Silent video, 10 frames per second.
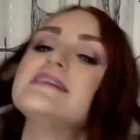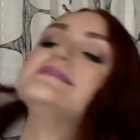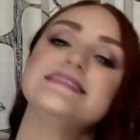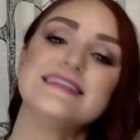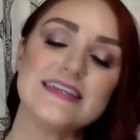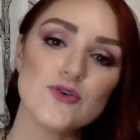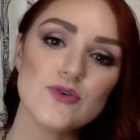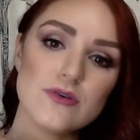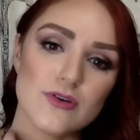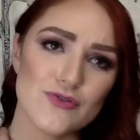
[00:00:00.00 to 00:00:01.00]

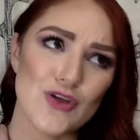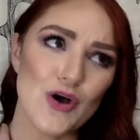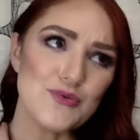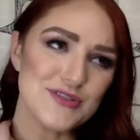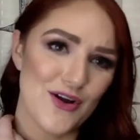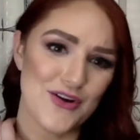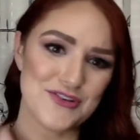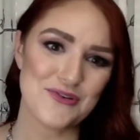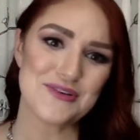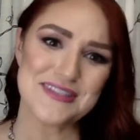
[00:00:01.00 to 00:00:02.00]
deal, or those are
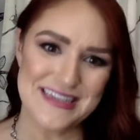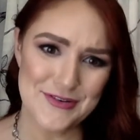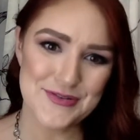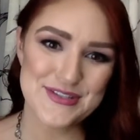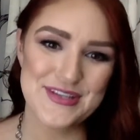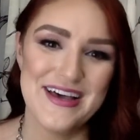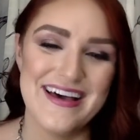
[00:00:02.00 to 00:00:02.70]
your deals